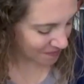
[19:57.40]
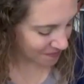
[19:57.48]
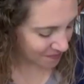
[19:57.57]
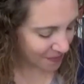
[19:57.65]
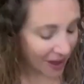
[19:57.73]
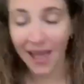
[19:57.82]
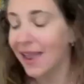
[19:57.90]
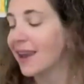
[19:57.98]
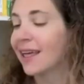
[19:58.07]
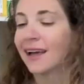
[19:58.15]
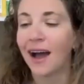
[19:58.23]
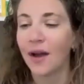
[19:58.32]
But
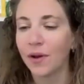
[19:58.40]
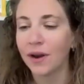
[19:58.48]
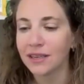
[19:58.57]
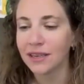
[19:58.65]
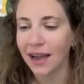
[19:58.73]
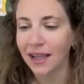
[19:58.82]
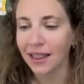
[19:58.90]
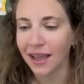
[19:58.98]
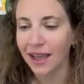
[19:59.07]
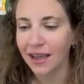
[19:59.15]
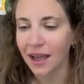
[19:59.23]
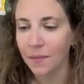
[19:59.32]
I wanted to highlight
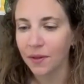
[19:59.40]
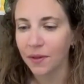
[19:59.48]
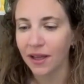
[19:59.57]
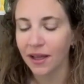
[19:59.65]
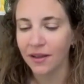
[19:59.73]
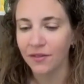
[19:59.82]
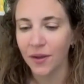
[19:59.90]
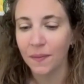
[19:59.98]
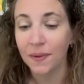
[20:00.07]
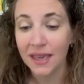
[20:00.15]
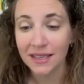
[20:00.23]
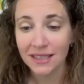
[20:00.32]
a couple of
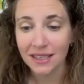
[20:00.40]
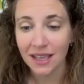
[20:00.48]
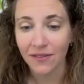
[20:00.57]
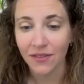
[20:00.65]
pieces of the